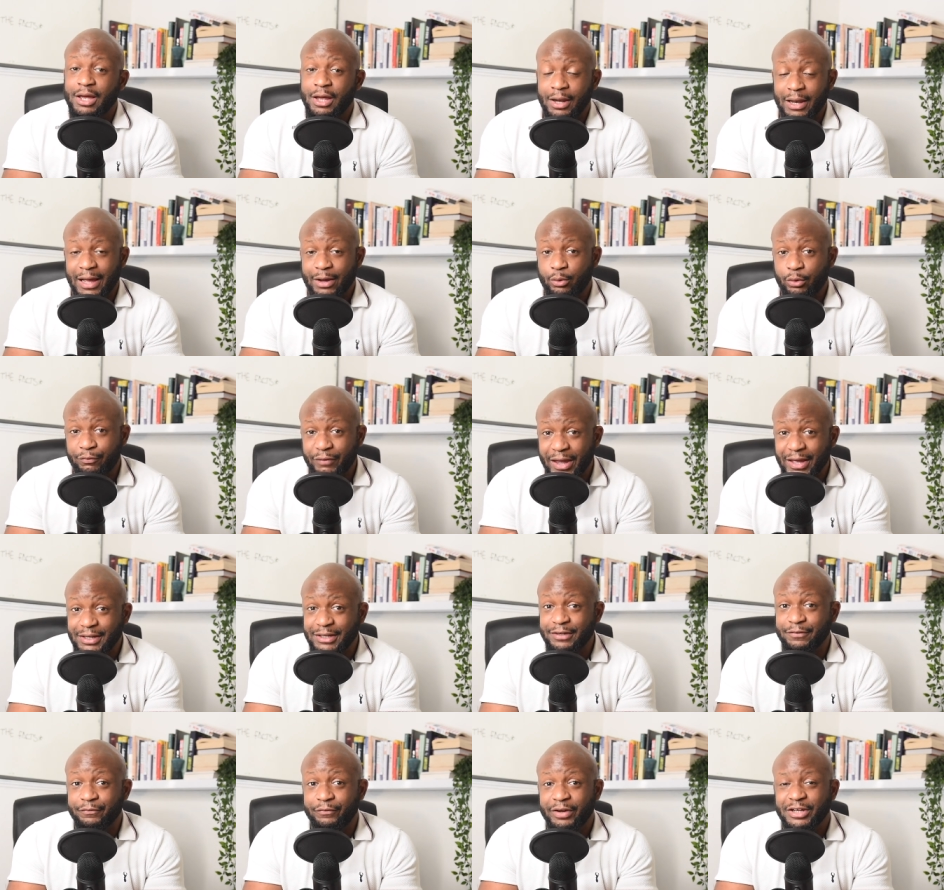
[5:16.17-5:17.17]
like with
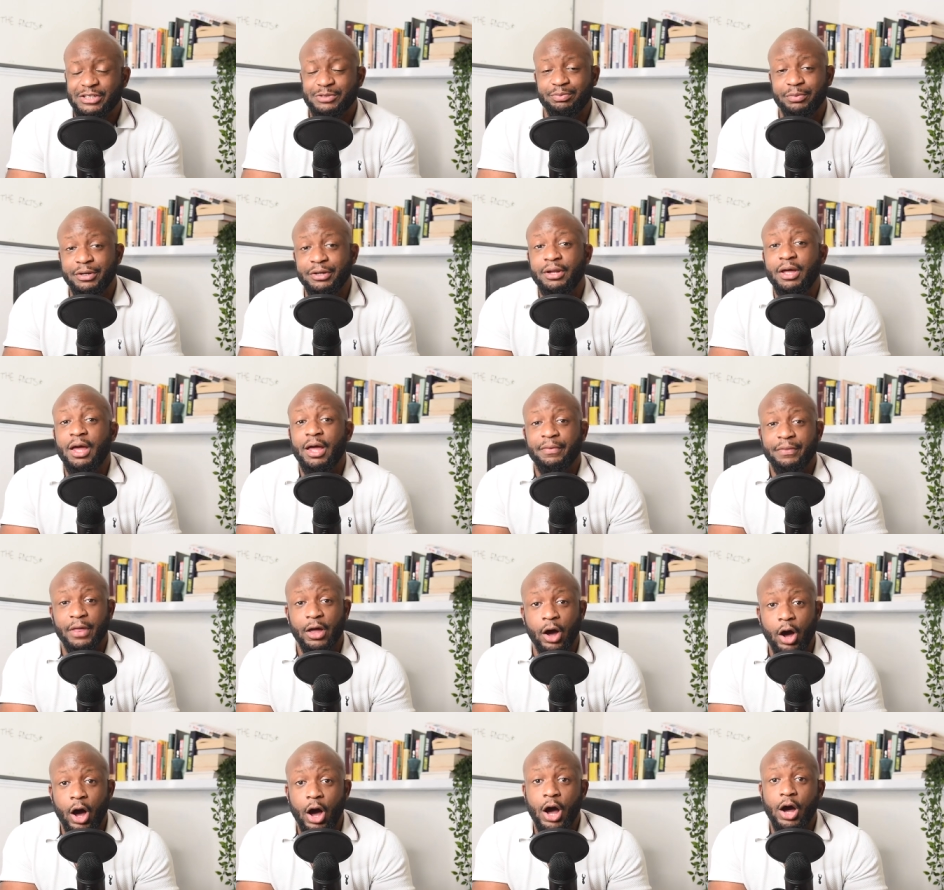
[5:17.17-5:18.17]
any investment,
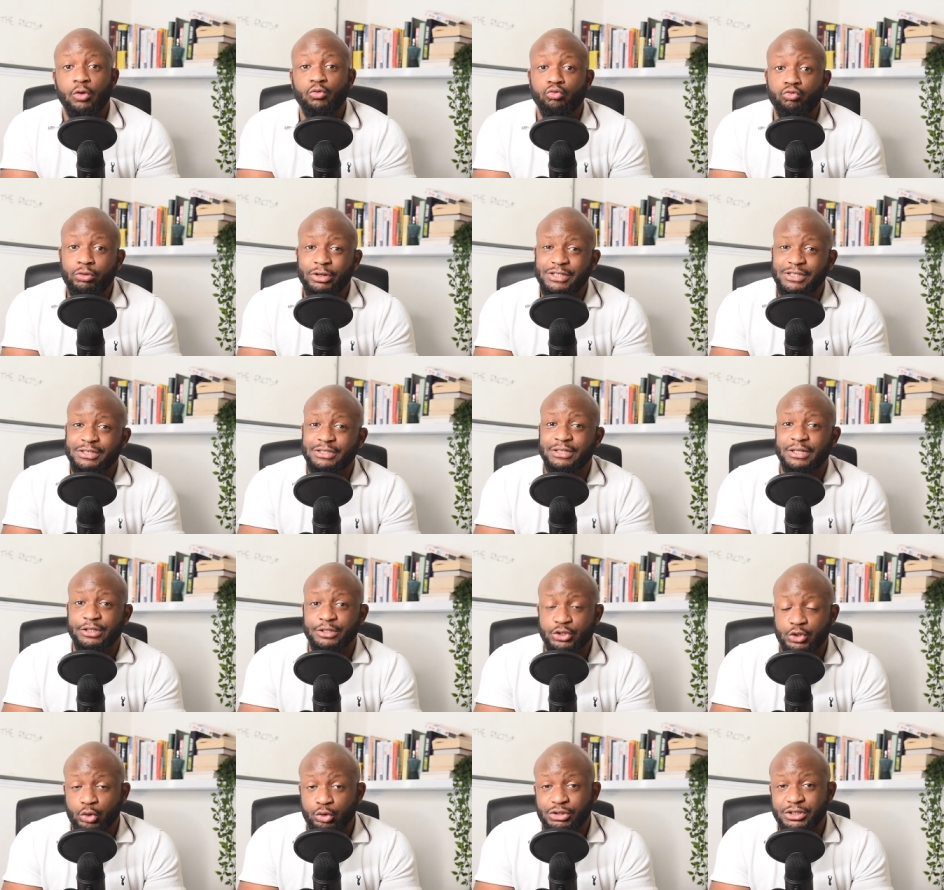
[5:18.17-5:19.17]
there are risks
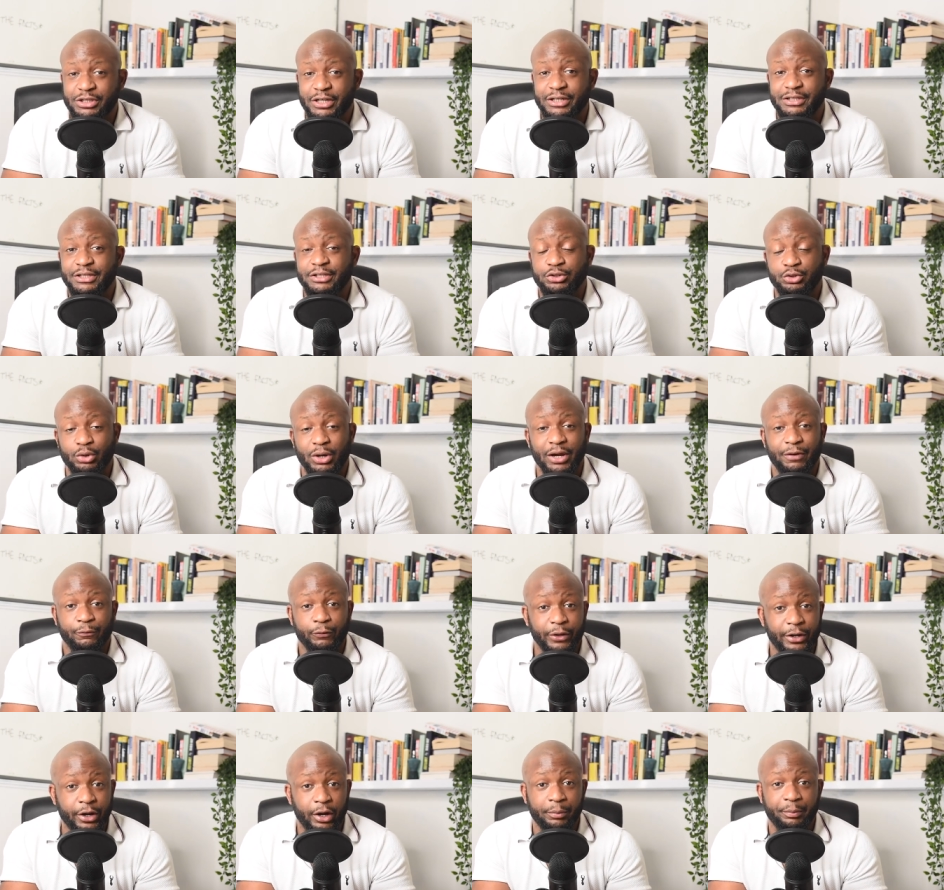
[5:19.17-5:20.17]
associated to
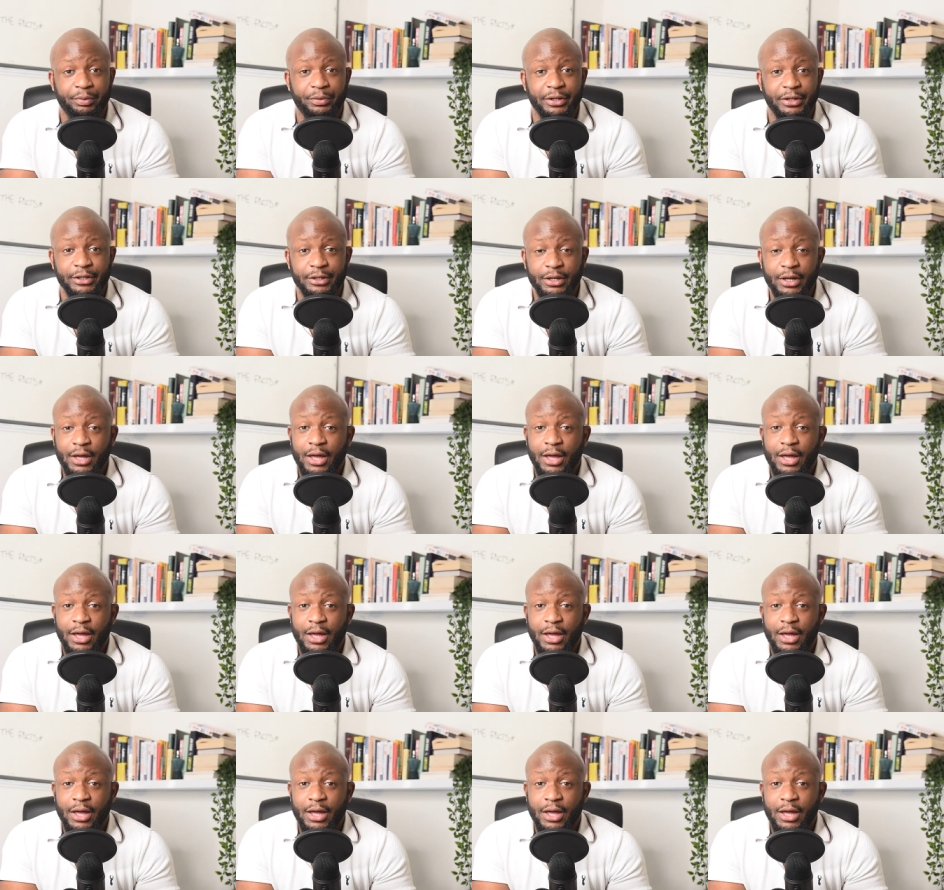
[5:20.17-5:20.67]
every company.